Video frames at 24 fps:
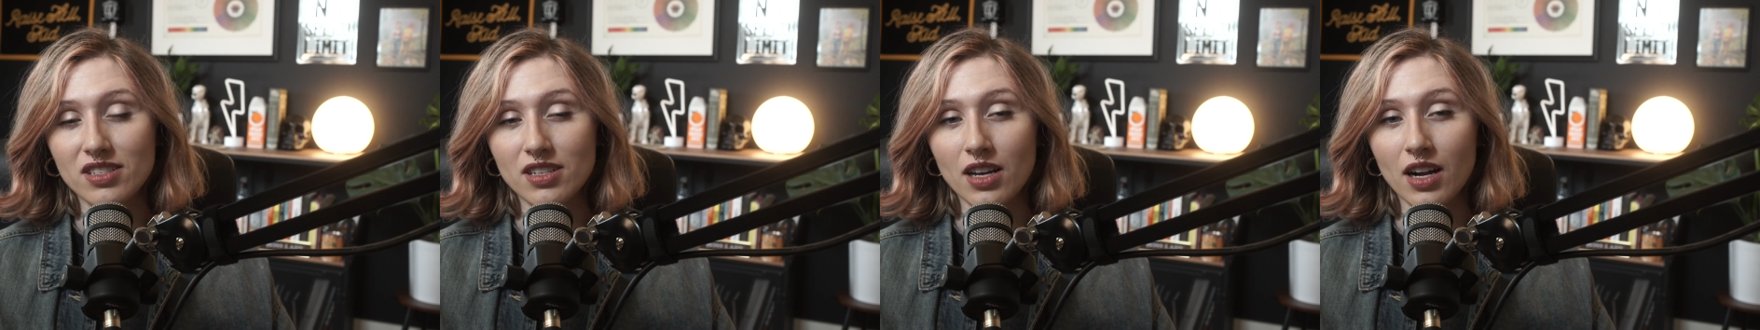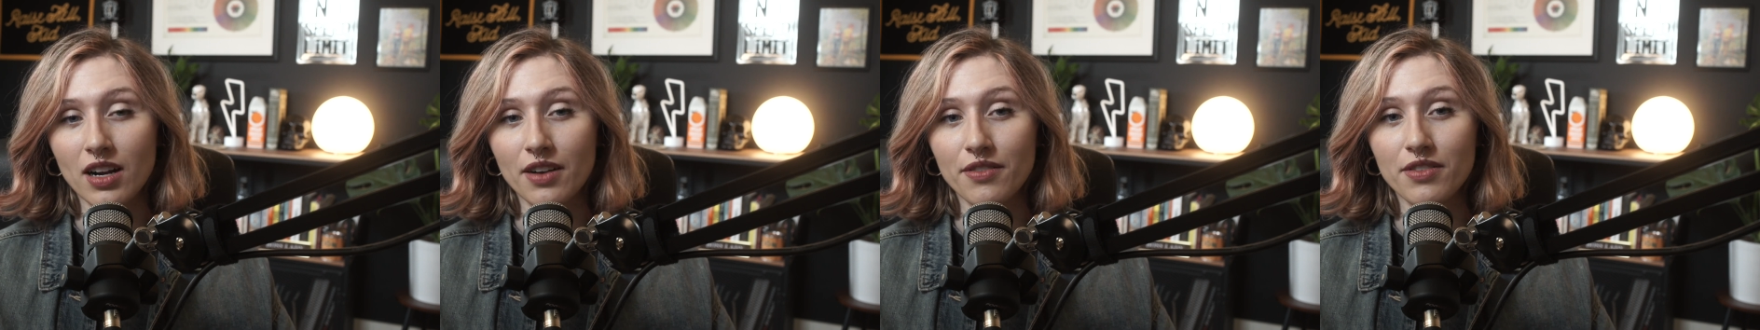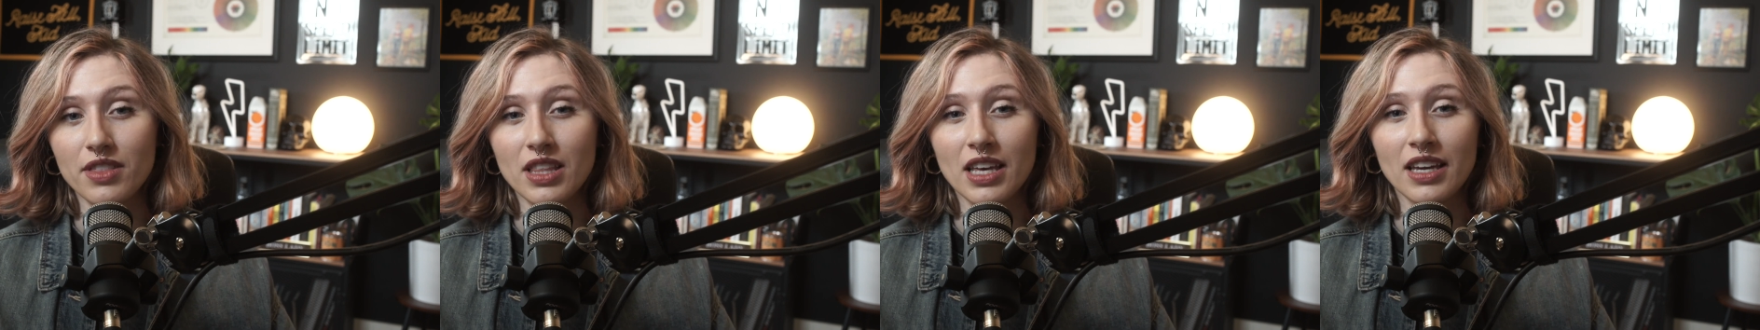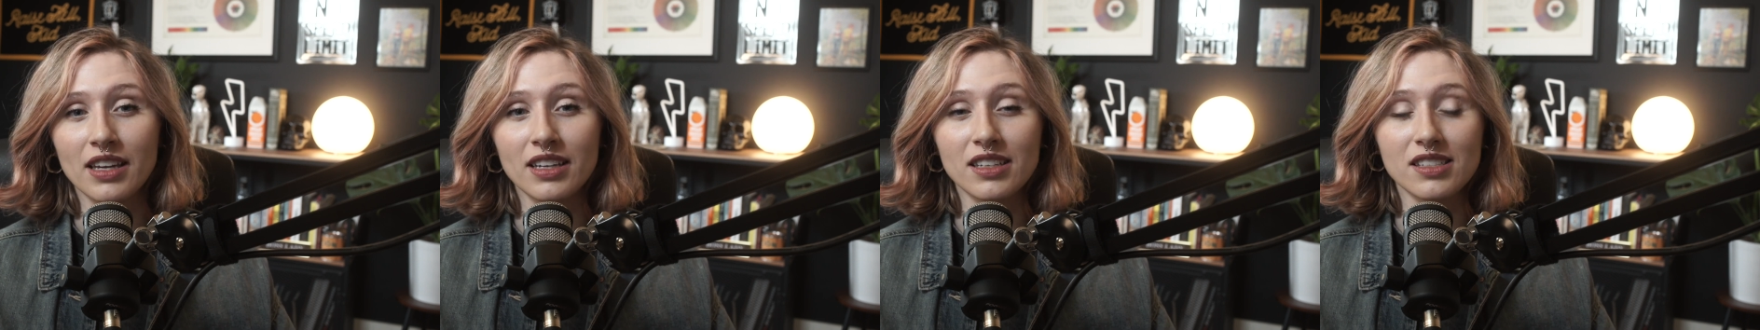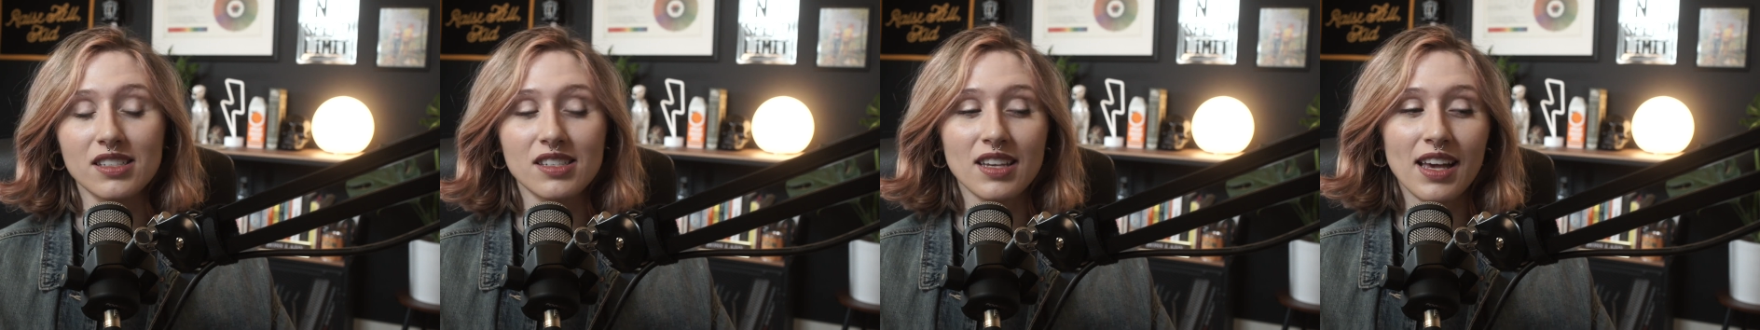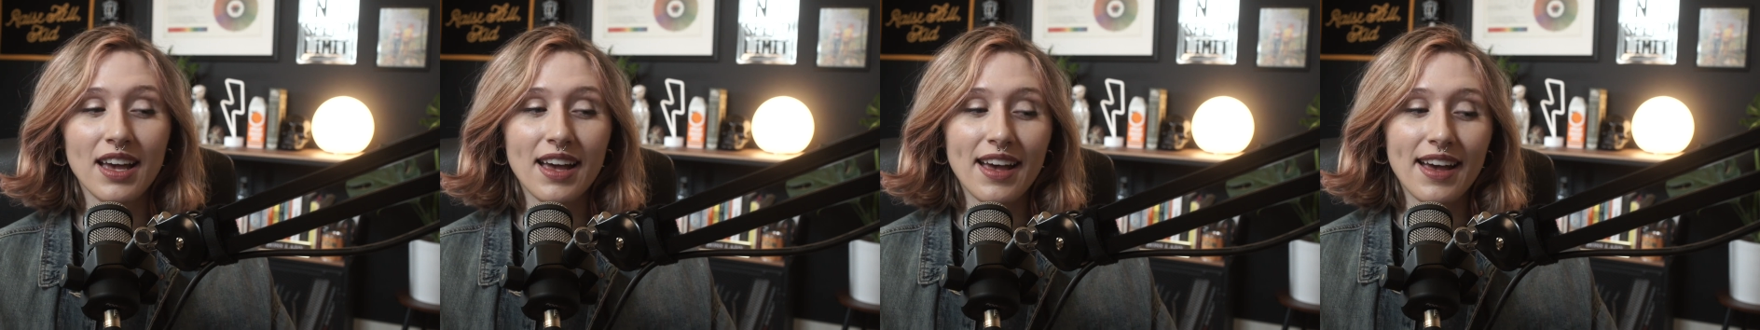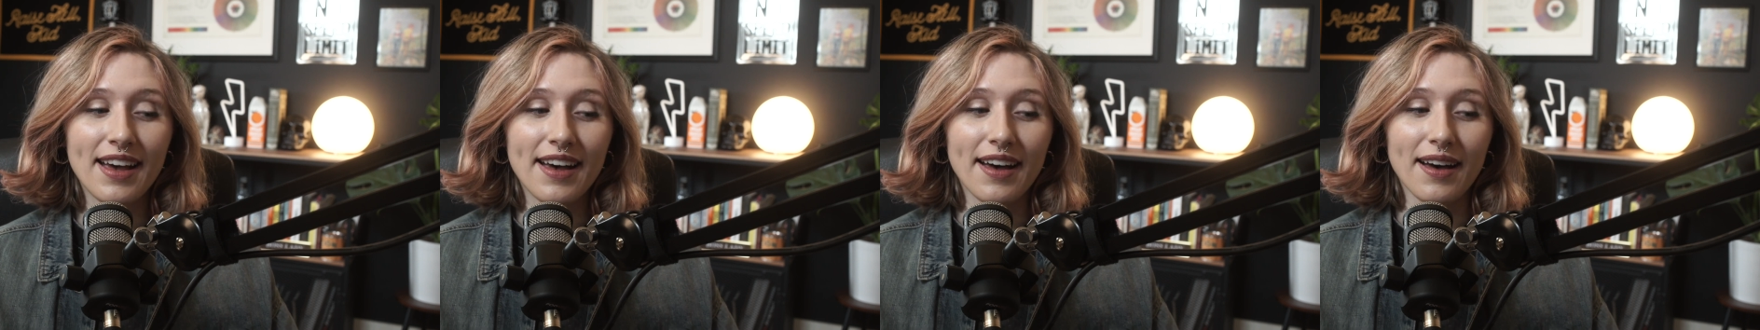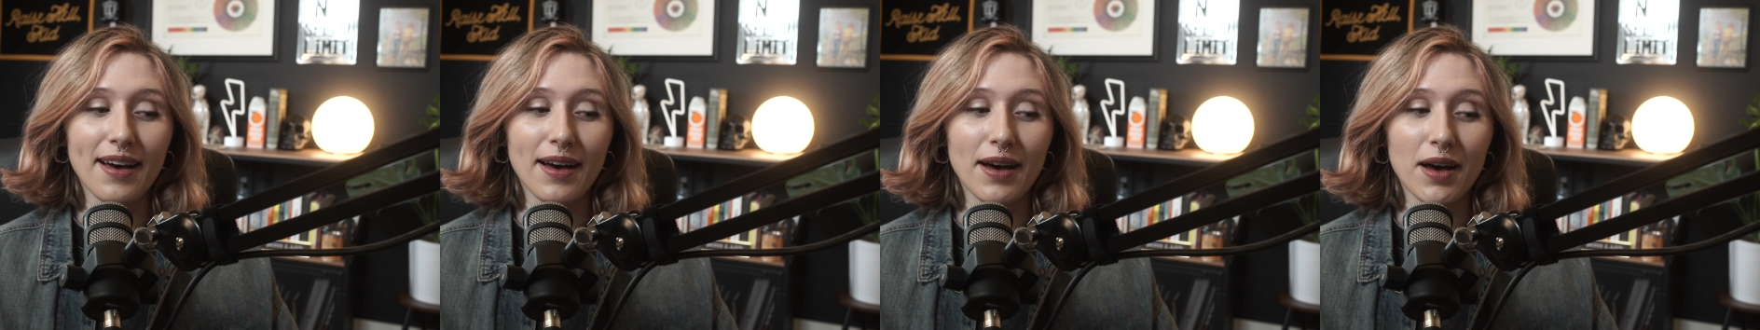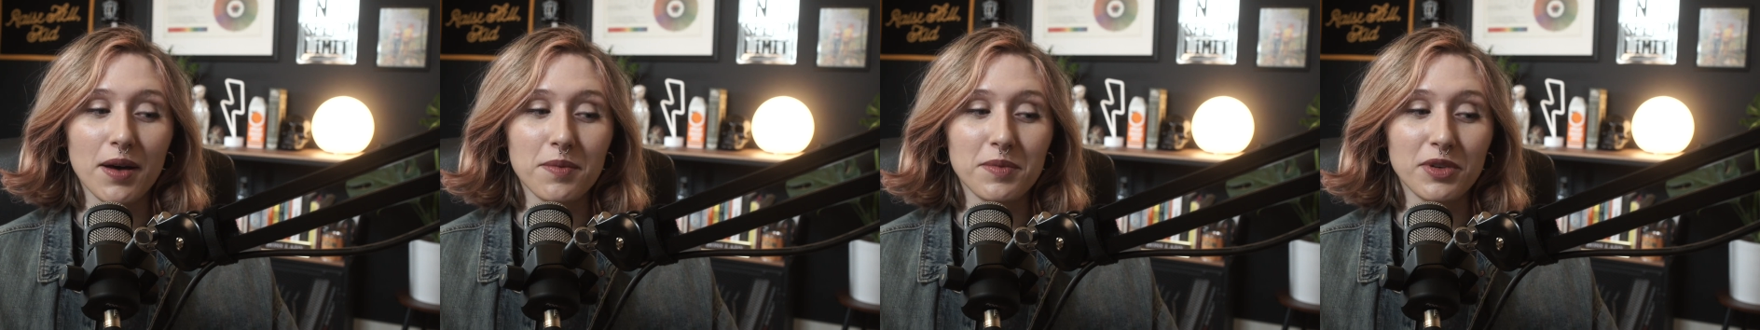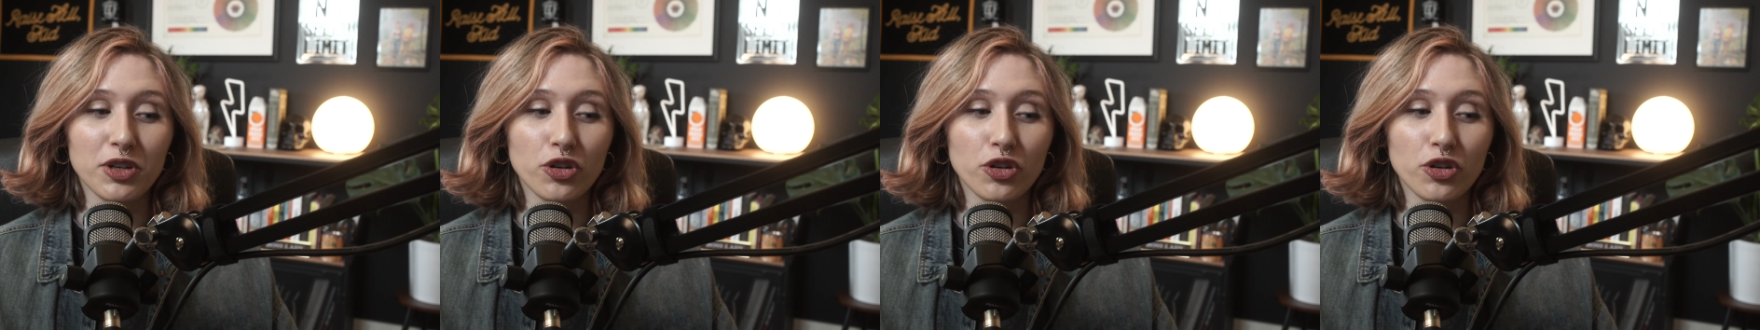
side of things, um,